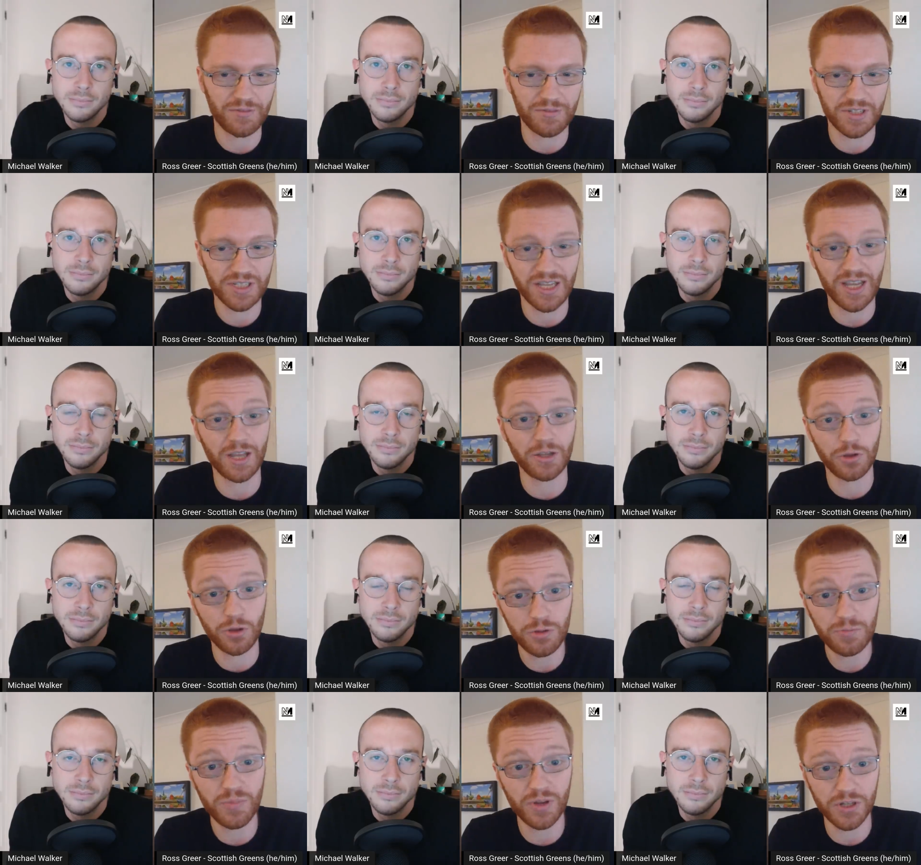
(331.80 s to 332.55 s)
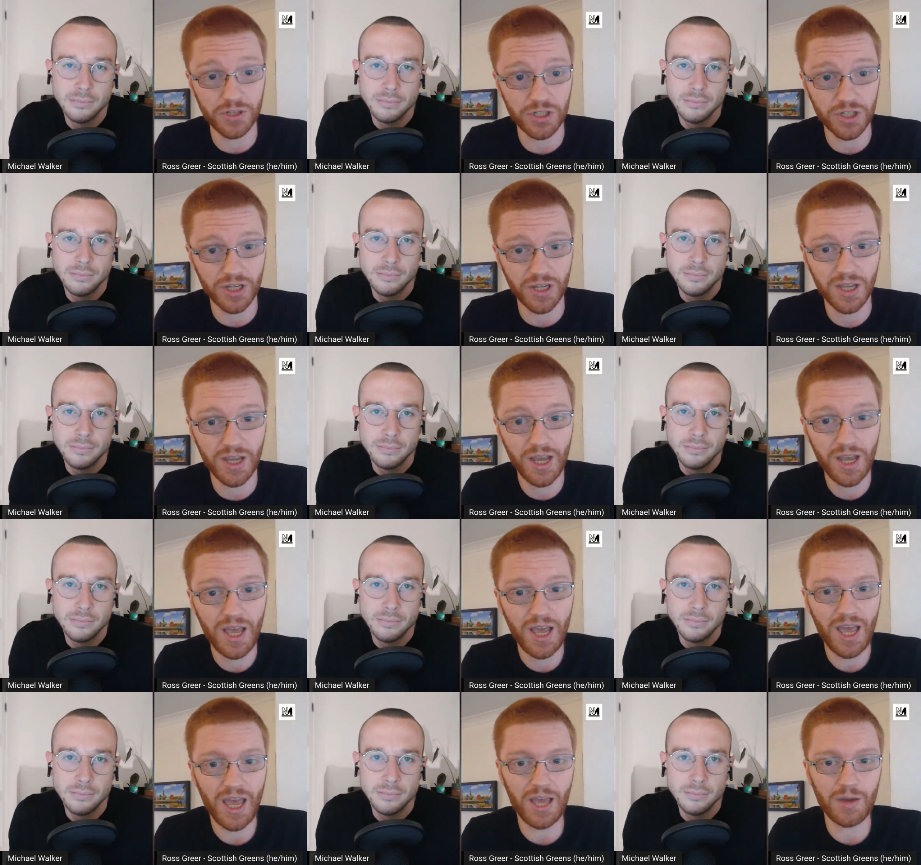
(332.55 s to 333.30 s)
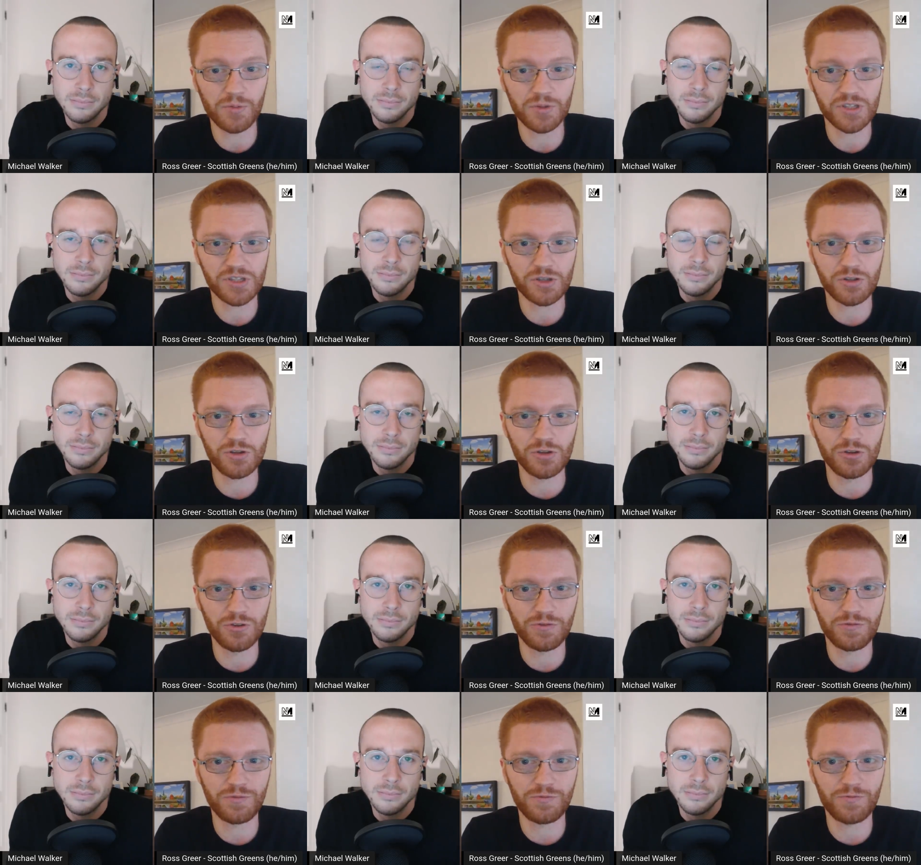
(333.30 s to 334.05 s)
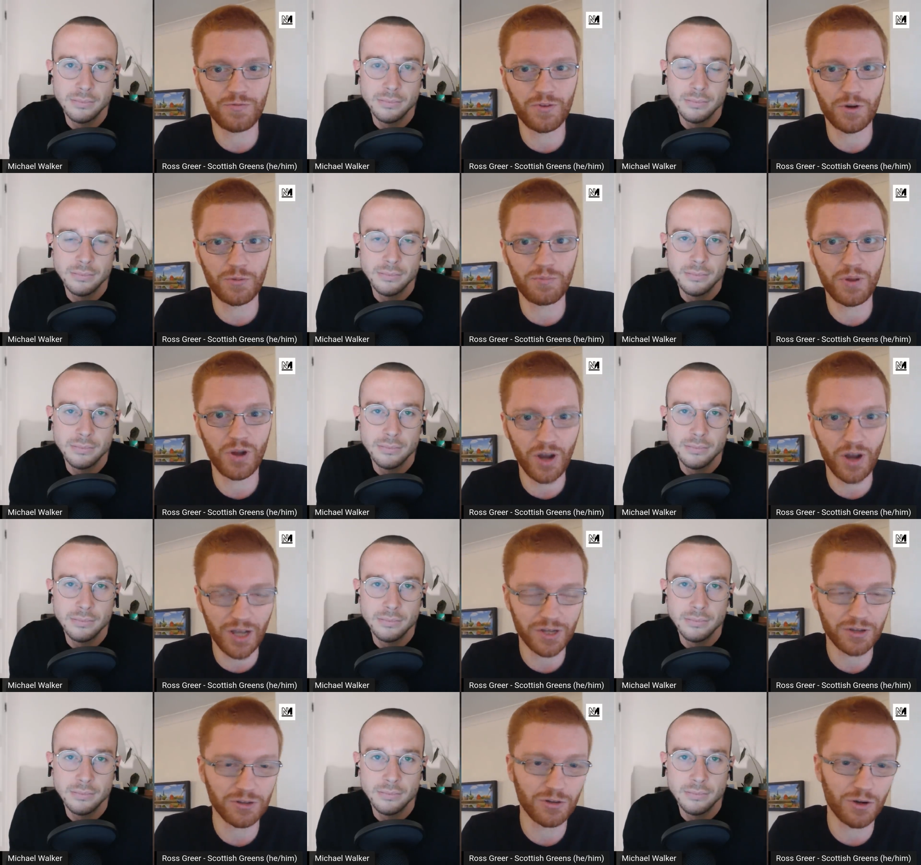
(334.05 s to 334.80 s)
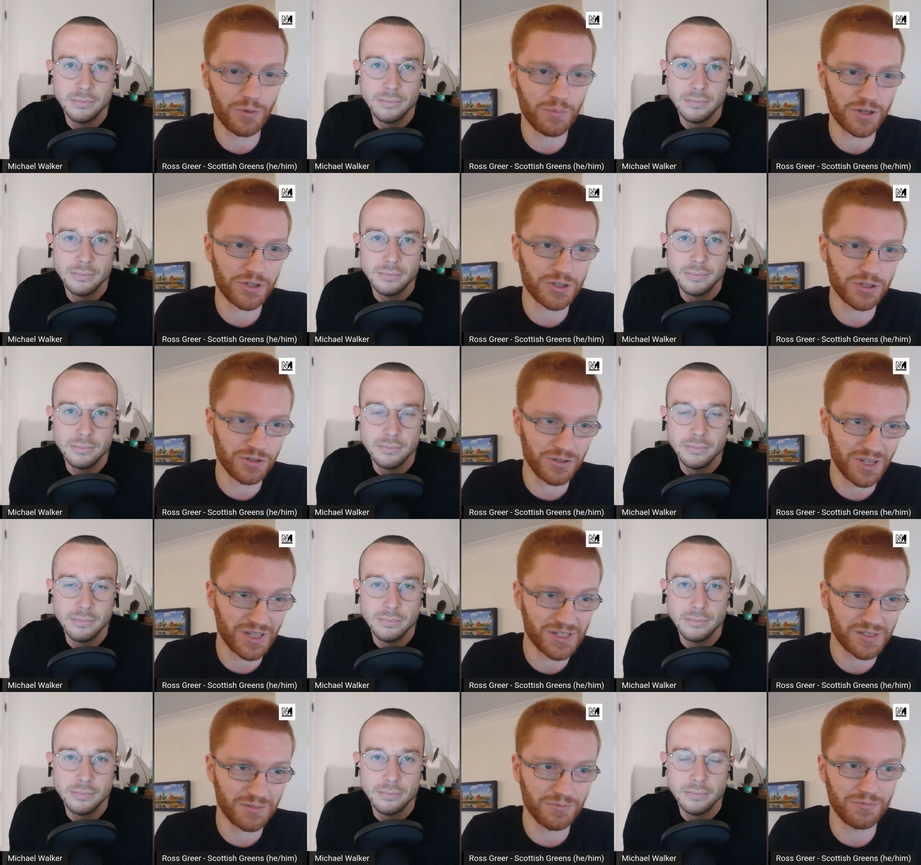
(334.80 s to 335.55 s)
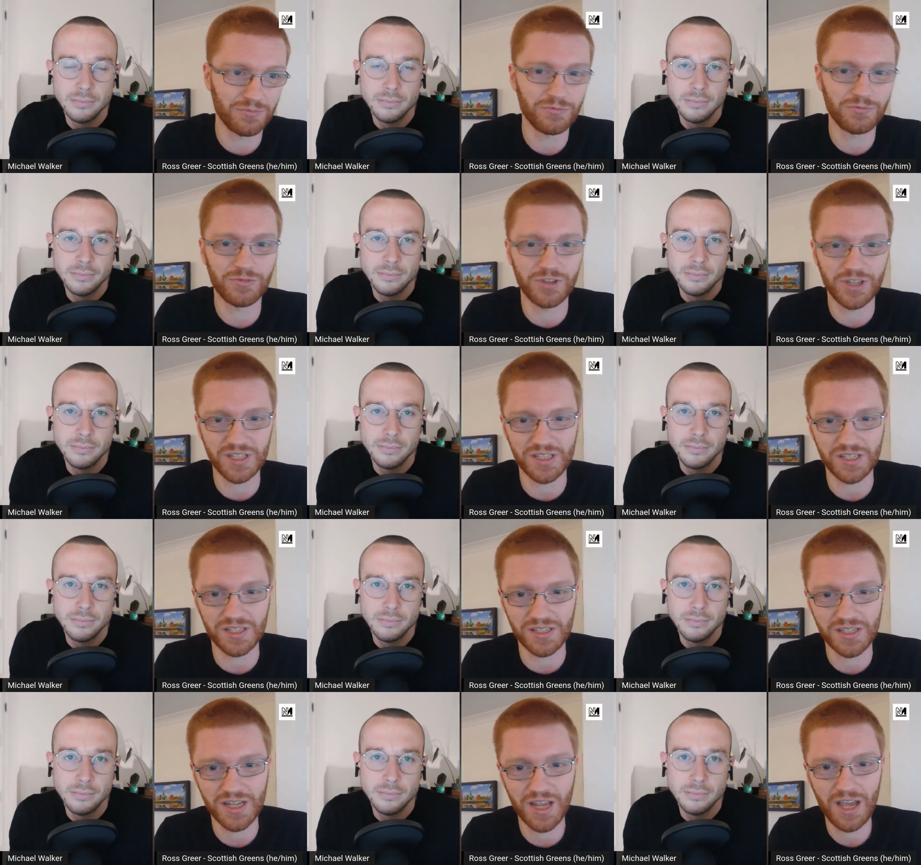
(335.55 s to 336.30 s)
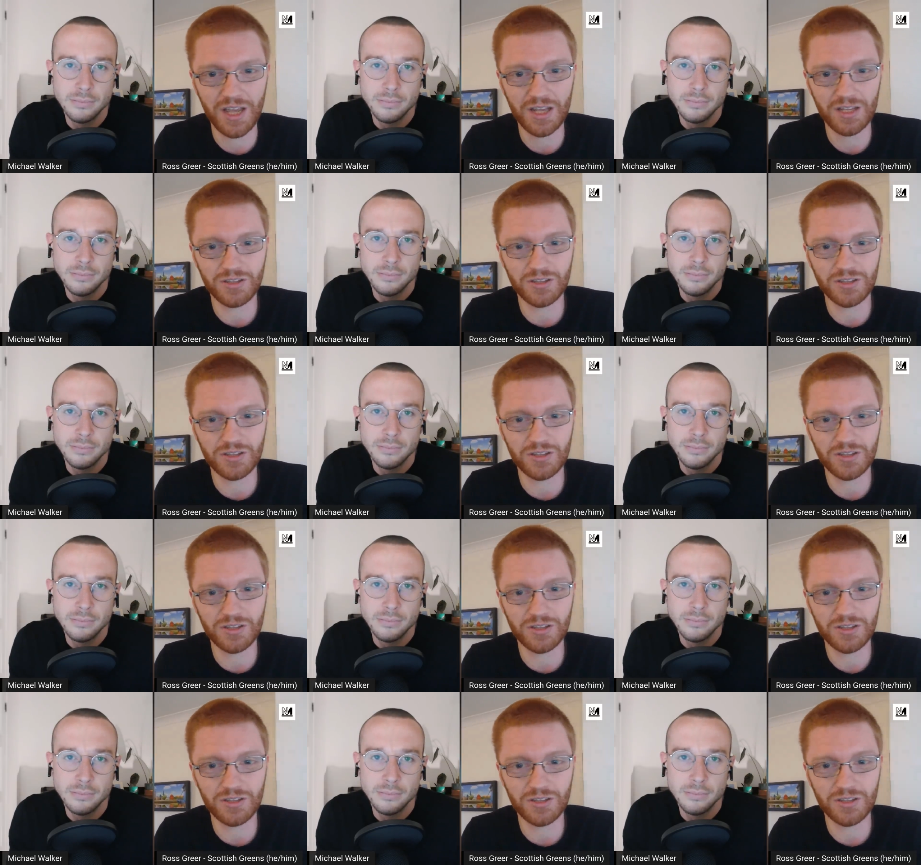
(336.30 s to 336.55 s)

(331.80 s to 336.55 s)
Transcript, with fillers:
Speaker 1: was never to get a good budget. It was to, for political opportunism reasons,